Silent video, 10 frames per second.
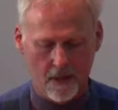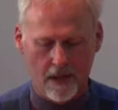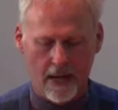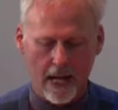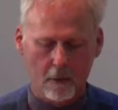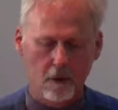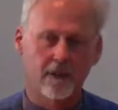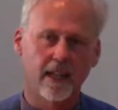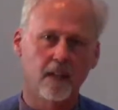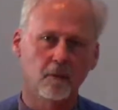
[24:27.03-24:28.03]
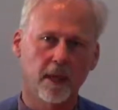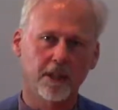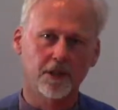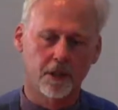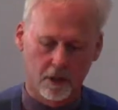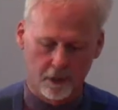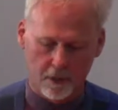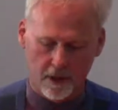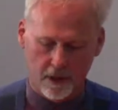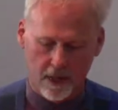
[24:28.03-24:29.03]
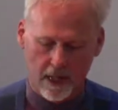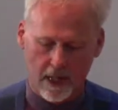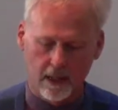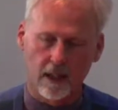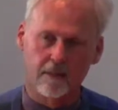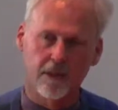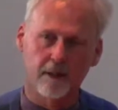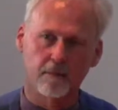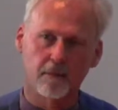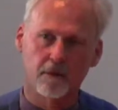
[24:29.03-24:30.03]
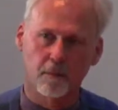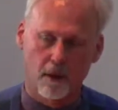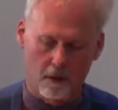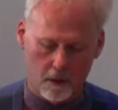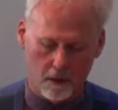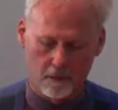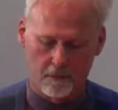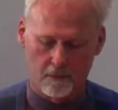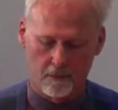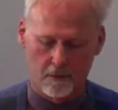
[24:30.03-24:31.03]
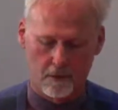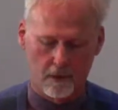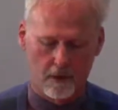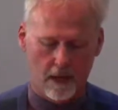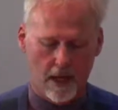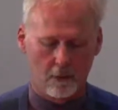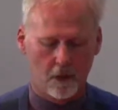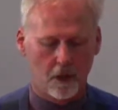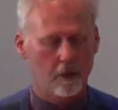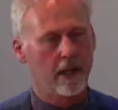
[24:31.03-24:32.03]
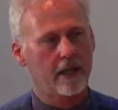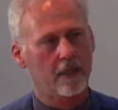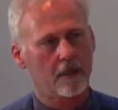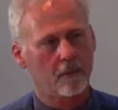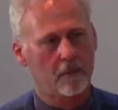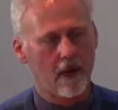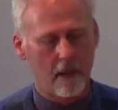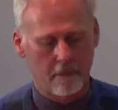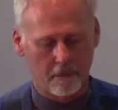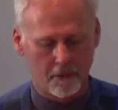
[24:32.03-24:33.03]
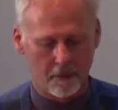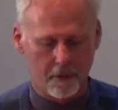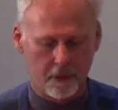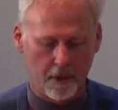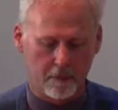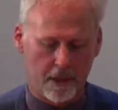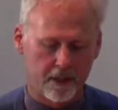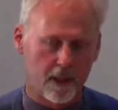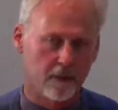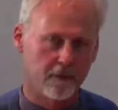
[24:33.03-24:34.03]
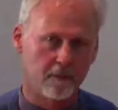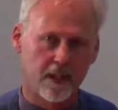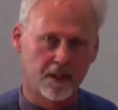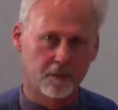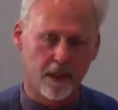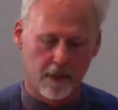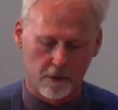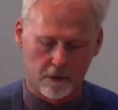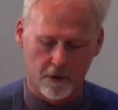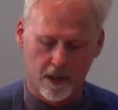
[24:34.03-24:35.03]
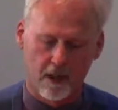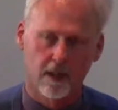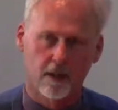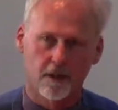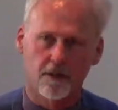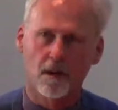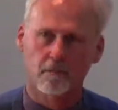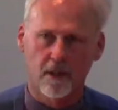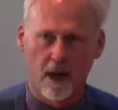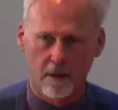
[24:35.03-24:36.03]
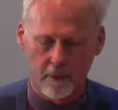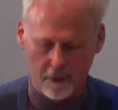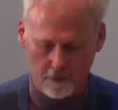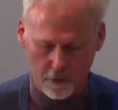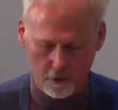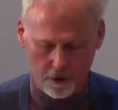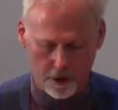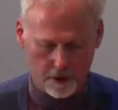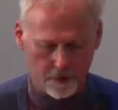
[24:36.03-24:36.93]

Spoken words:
I will tell my children I love them tomorrow. I will correct the problems between myself and my spouse sometime in the future.